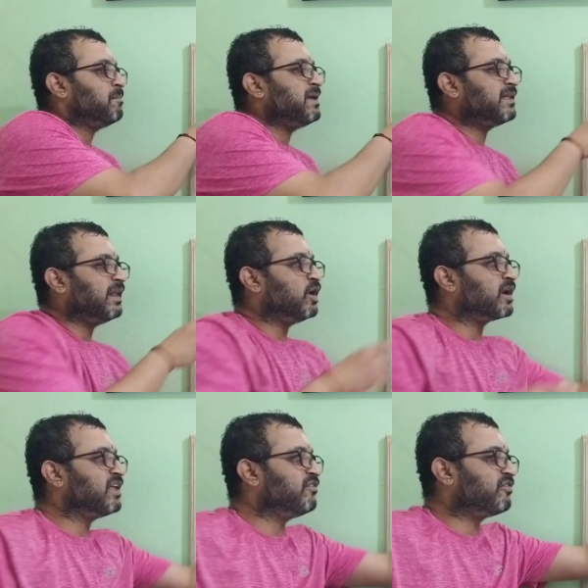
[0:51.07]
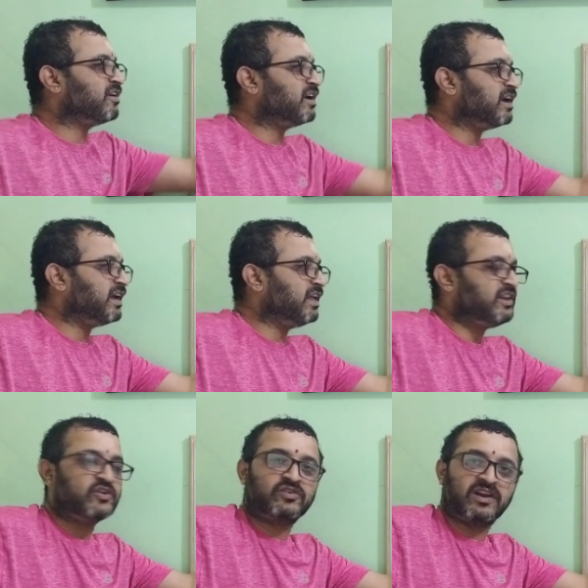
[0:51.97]
Methyl orange,
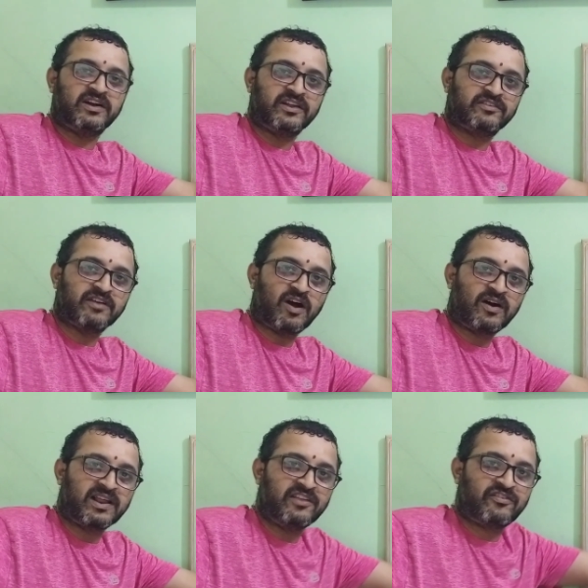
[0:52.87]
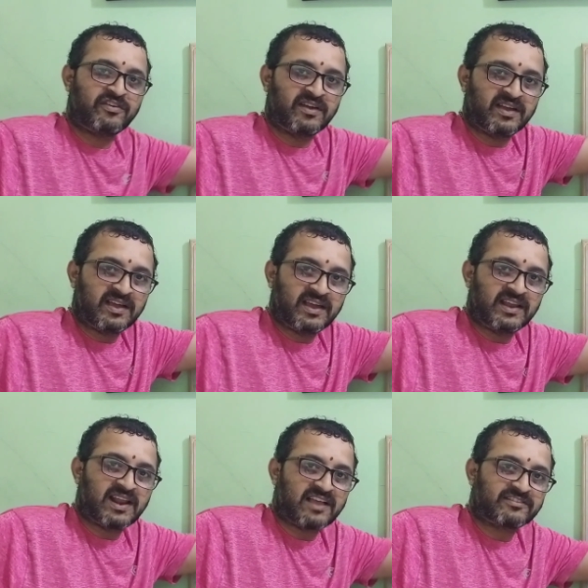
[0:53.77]
in neutral it is orange,
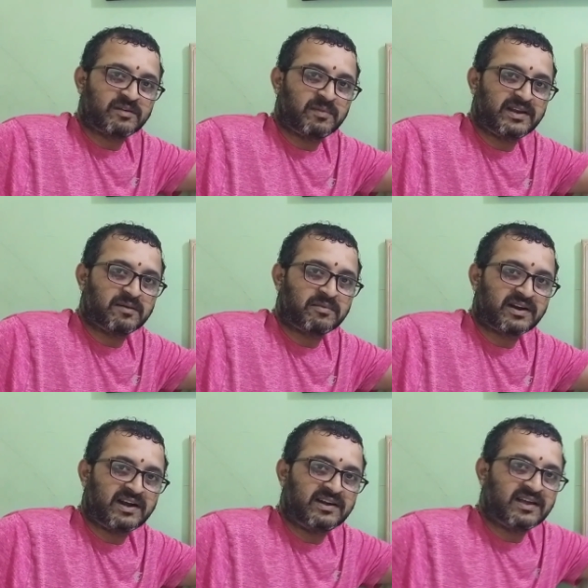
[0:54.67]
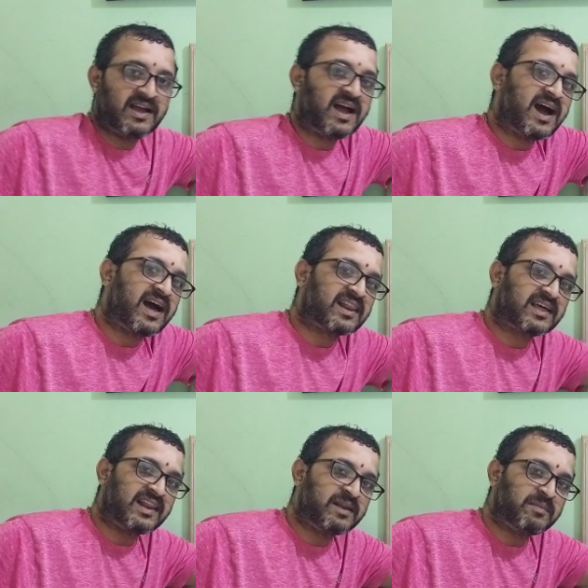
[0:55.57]
in acid medium red,
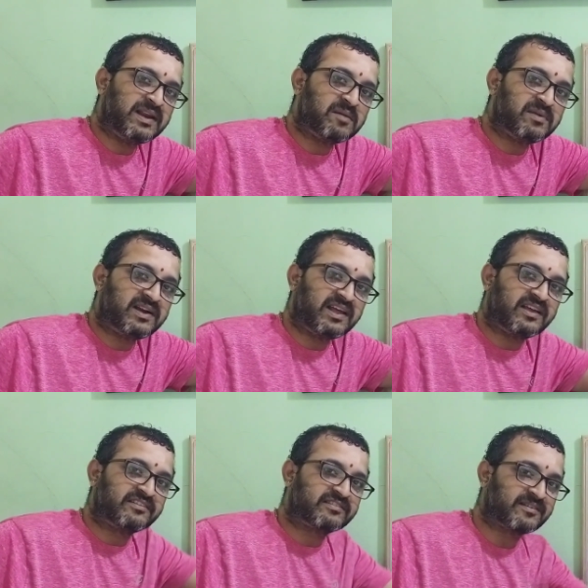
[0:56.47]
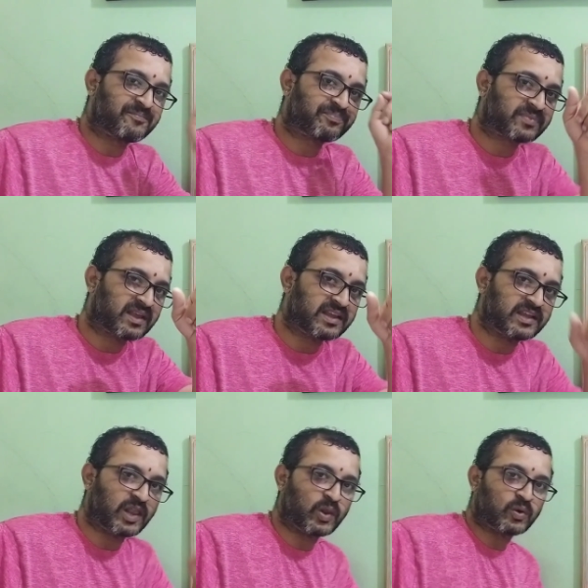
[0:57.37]
alkaline medium it is
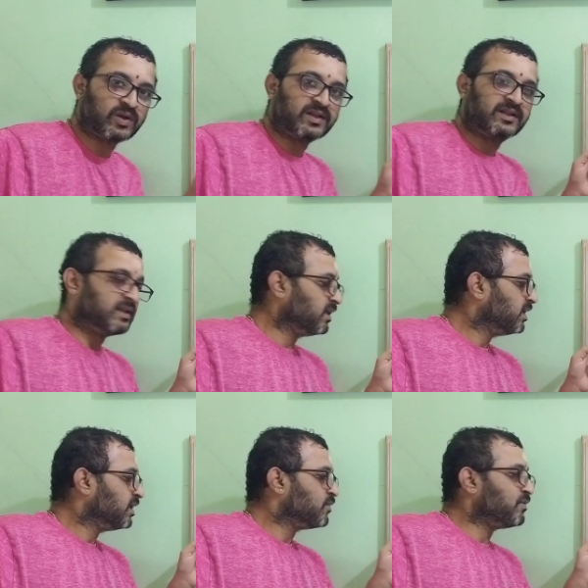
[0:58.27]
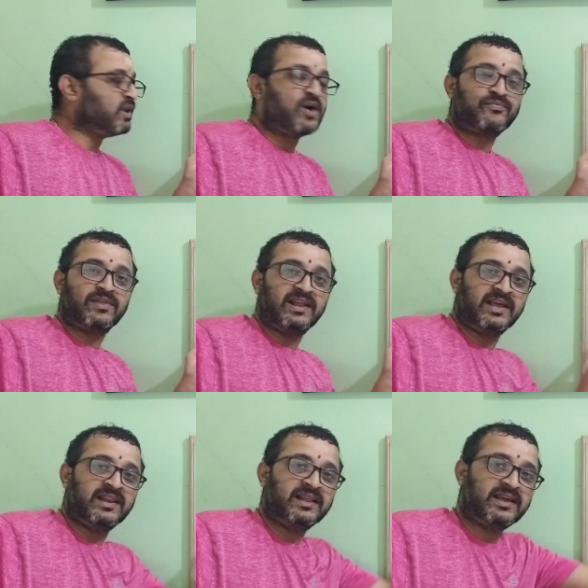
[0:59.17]
yellow.
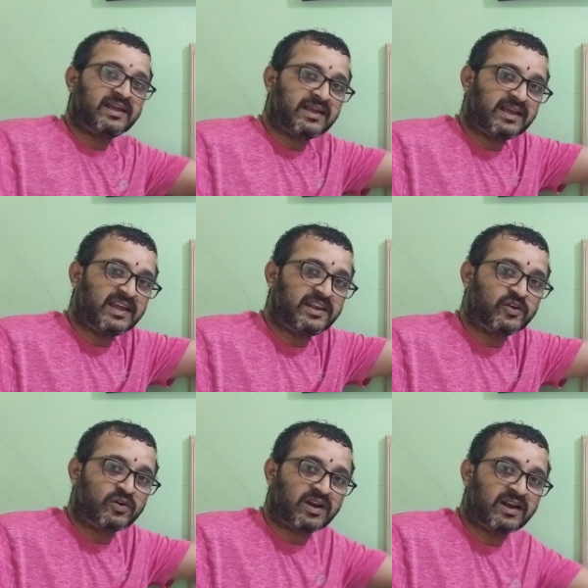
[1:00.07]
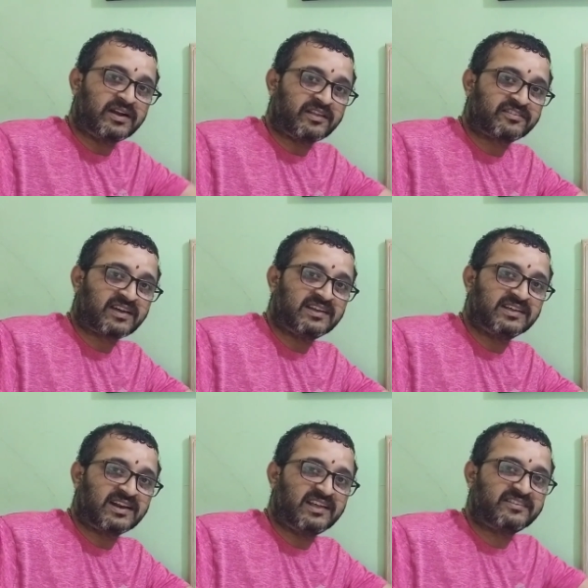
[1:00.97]
Phenolphthalein, in neutral it is
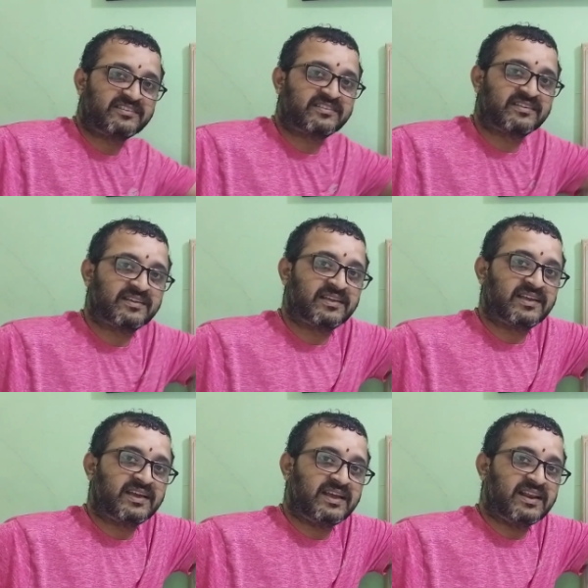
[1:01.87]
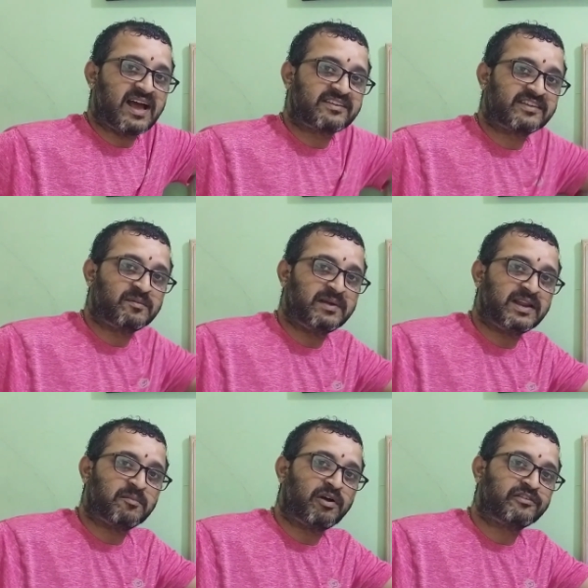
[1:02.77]
colorless, in acid medium